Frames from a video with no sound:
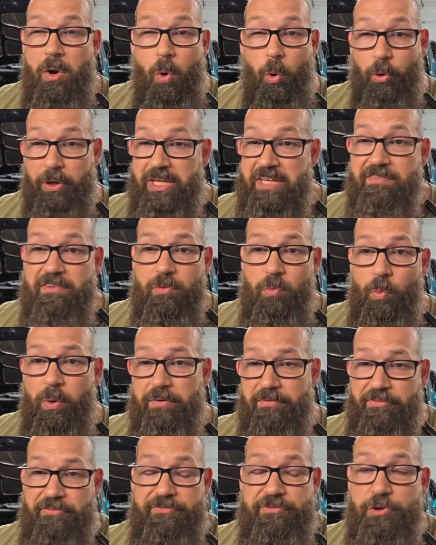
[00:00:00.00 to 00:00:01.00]
or even
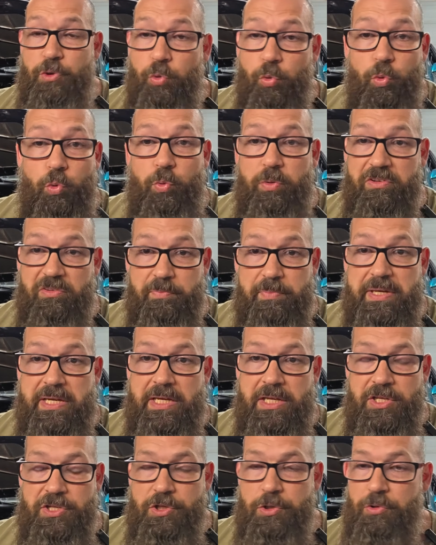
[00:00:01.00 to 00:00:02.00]
what fuel was
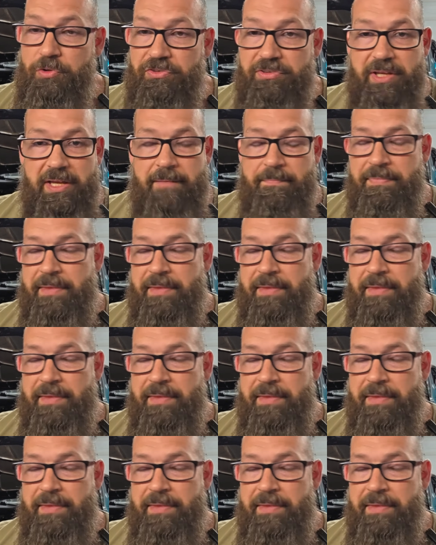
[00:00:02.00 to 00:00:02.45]
being used.